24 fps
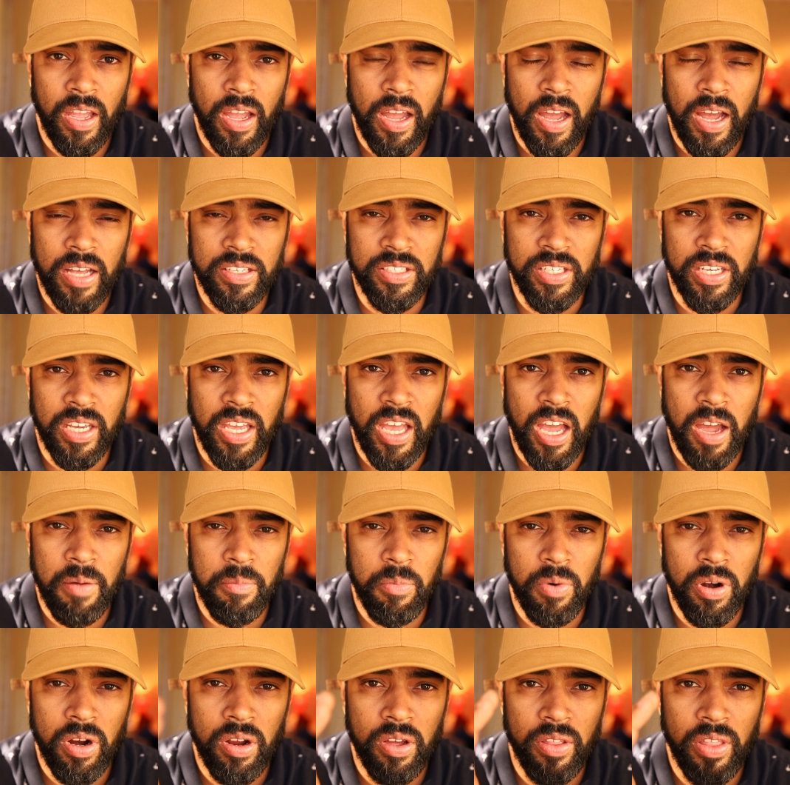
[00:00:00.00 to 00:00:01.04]
as a
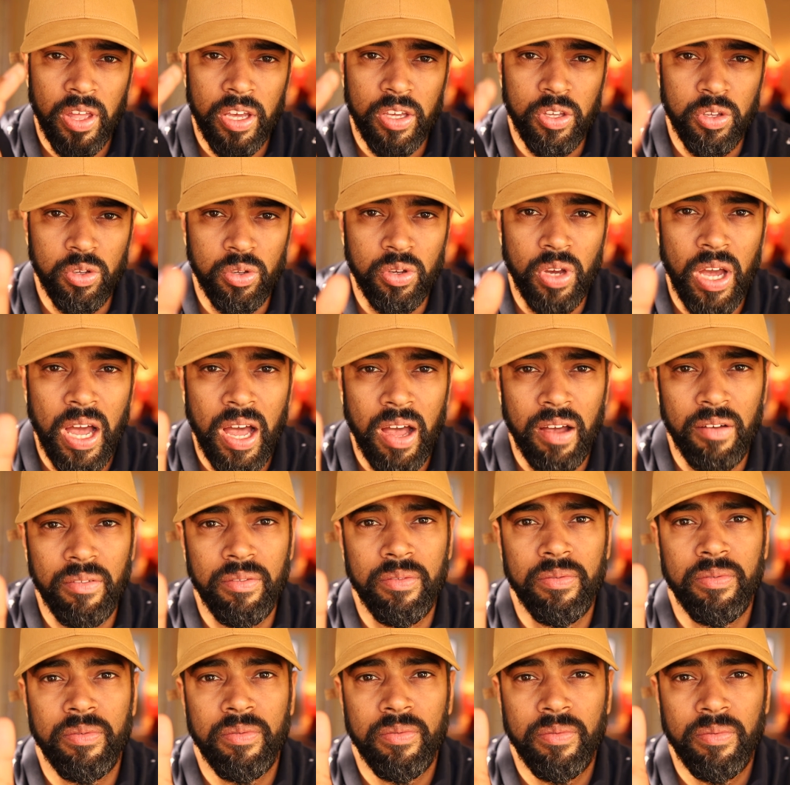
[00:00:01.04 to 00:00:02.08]
camera that you have
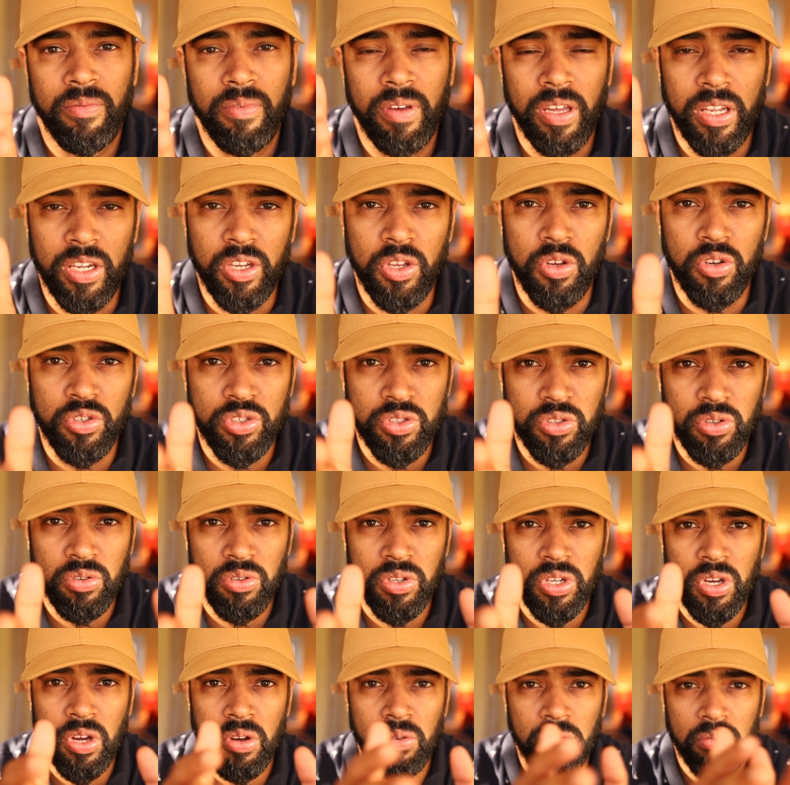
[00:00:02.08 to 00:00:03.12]
in your
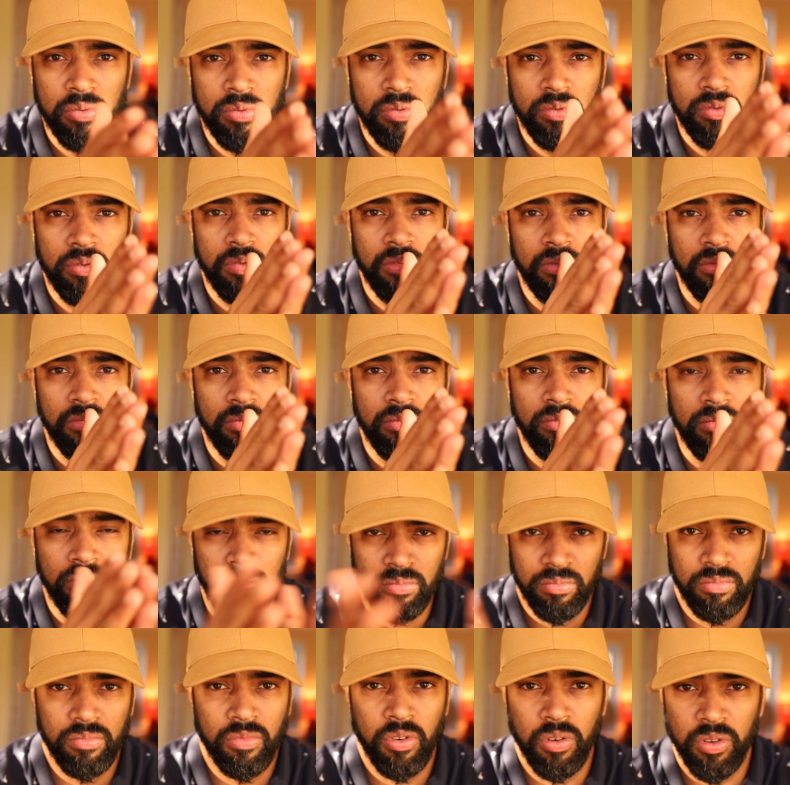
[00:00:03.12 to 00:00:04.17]
studio
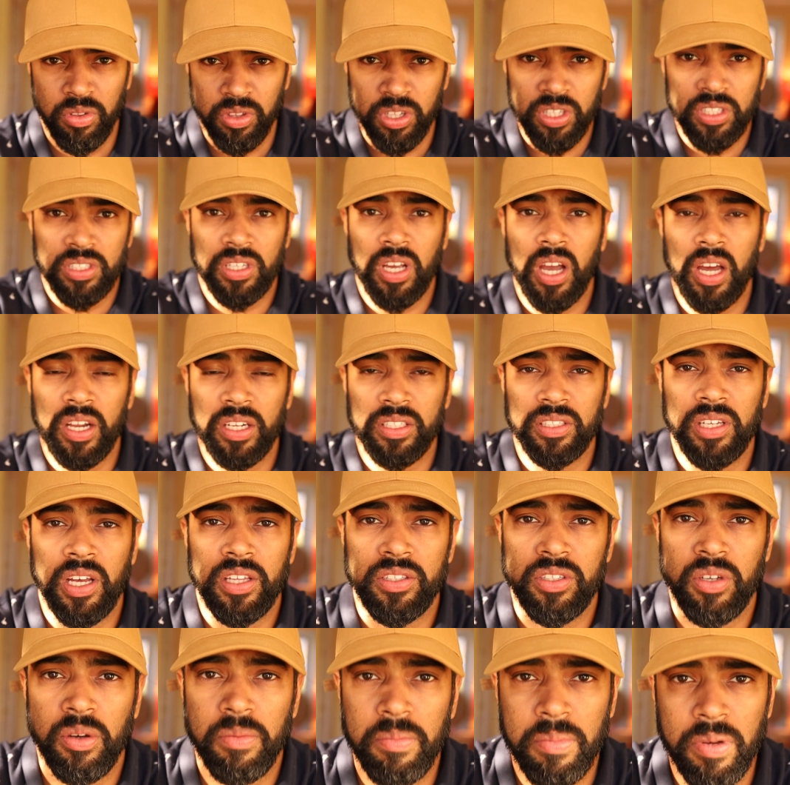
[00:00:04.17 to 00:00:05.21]
on this kind of
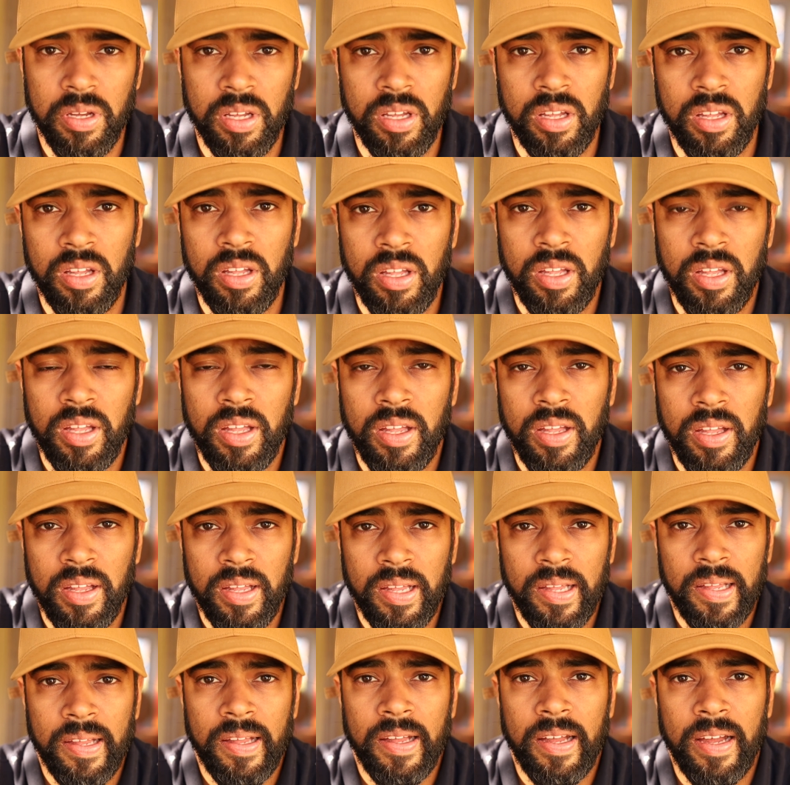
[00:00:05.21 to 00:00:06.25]
setup.
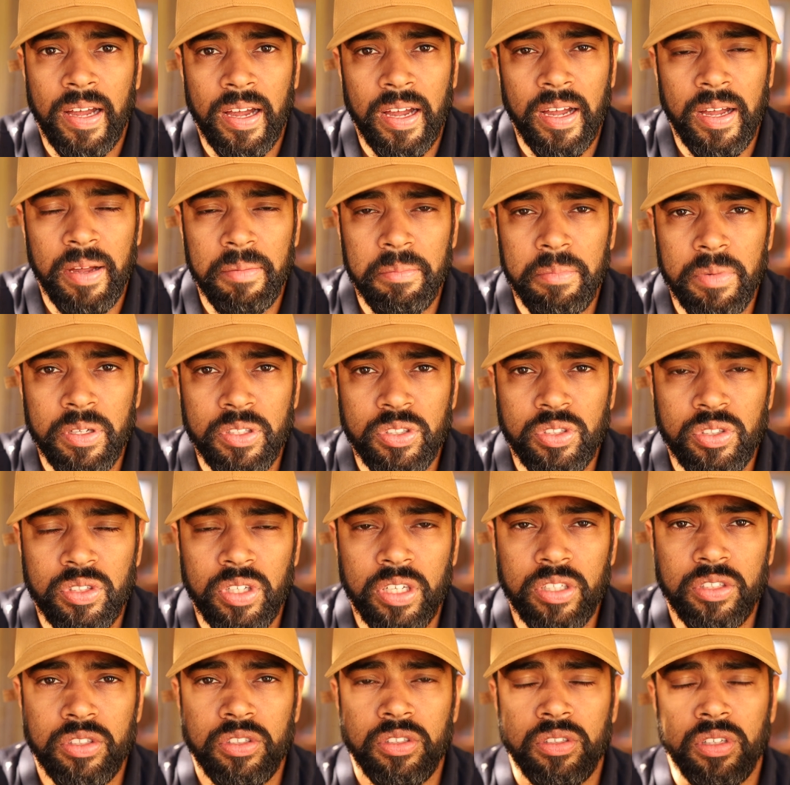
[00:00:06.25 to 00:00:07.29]
It's
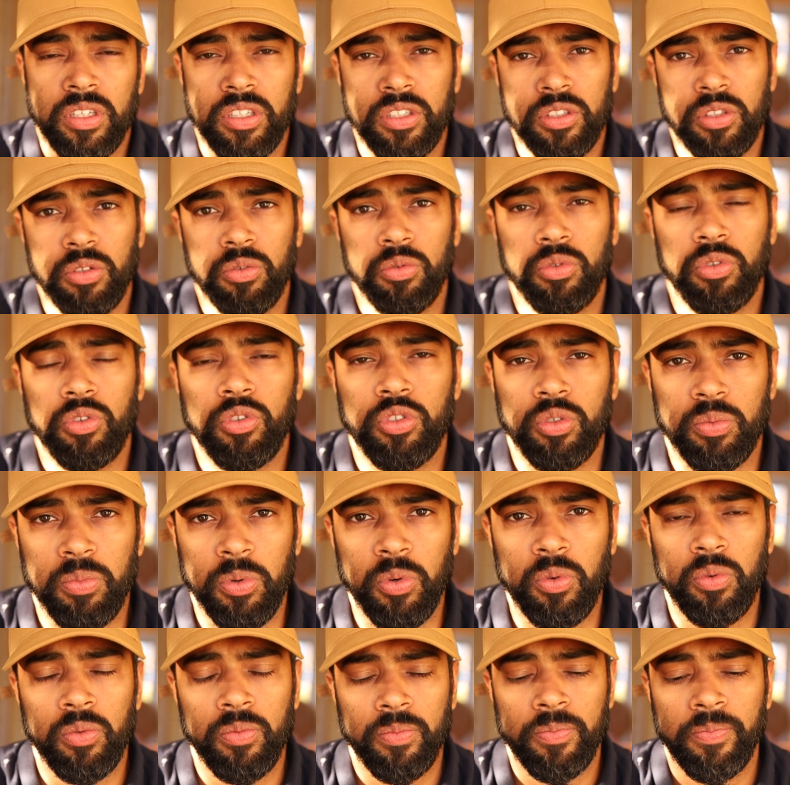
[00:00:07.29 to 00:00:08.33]
still
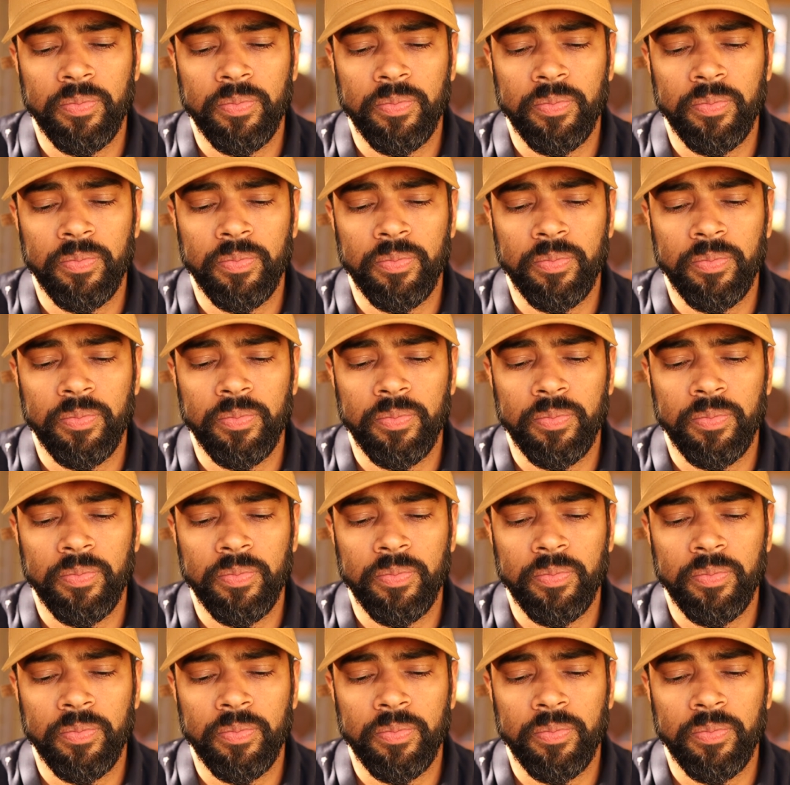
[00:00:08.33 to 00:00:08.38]
usable.